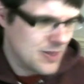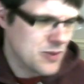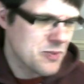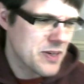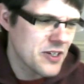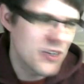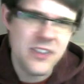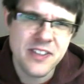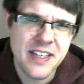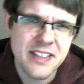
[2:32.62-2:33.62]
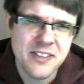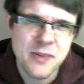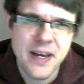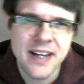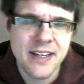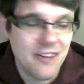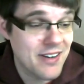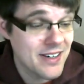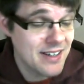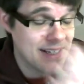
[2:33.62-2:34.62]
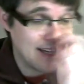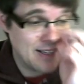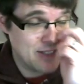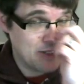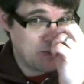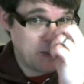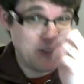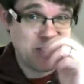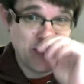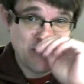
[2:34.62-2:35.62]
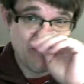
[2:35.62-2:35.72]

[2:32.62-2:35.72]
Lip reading: was a bit young then to be hanging around in arcades, I suppose.